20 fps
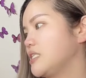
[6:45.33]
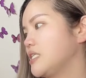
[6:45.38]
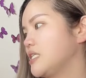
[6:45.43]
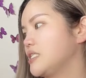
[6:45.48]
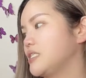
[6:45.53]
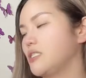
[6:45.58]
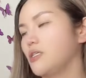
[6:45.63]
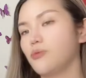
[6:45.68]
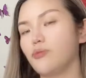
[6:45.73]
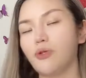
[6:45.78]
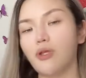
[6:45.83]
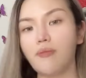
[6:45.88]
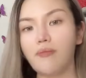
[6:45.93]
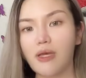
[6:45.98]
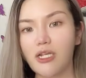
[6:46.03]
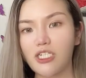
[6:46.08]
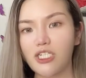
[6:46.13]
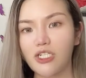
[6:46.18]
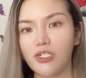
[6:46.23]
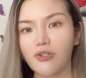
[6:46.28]
Tilbury
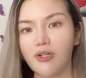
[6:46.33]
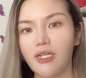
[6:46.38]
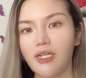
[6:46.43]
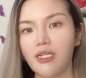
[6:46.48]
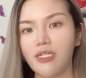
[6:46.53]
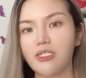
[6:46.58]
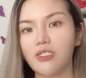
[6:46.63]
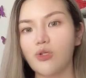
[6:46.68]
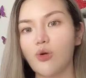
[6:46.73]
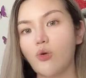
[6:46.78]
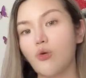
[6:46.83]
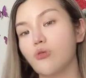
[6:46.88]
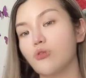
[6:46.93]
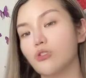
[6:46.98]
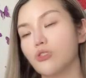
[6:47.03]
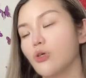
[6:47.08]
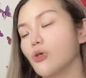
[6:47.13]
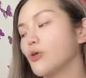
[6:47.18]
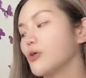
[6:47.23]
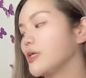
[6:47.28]
Magic Cream is
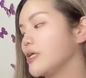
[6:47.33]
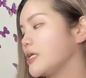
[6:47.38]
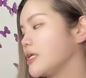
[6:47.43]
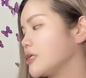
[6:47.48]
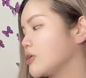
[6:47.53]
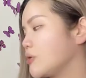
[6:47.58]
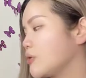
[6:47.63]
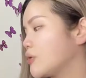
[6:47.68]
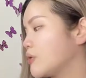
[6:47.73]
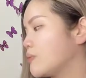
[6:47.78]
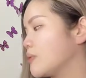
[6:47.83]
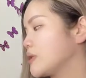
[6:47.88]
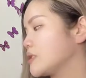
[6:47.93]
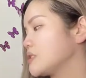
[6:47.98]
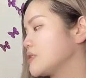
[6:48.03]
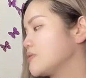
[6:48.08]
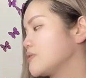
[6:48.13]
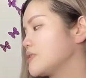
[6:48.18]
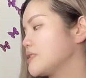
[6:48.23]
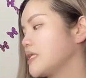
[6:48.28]
also in all boxes
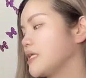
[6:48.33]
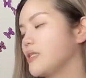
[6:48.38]
I've seen.